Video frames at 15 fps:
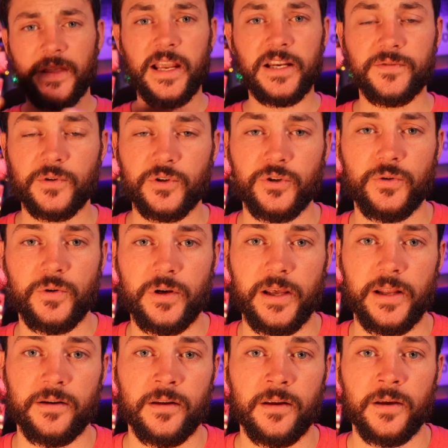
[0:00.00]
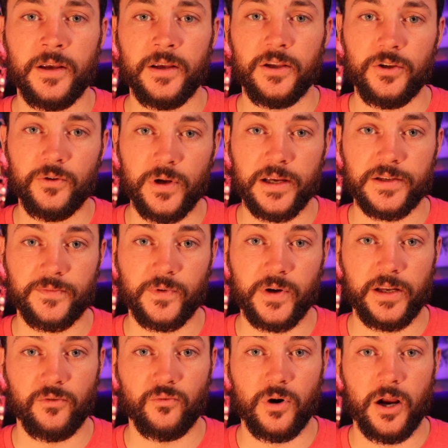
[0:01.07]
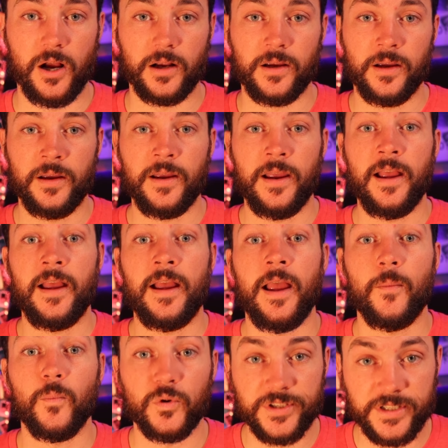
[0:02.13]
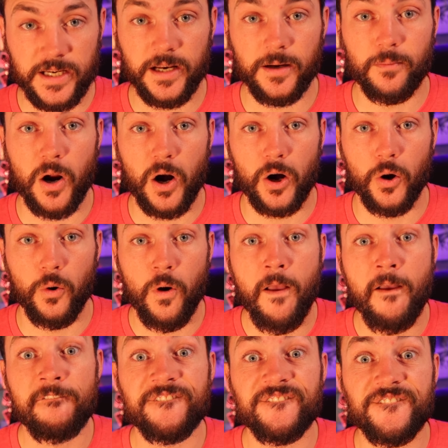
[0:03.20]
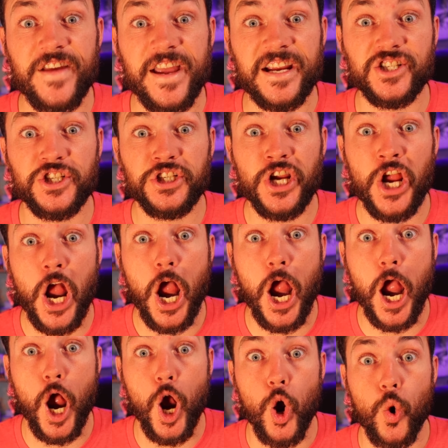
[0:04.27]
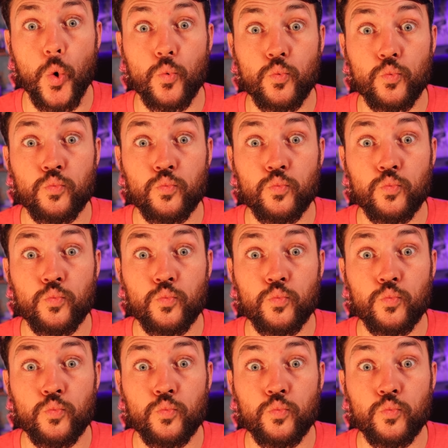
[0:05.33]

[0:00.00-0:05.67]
Thanks for tuning in. You guys freaking rock, and we'll see you tomorrow. Fish out.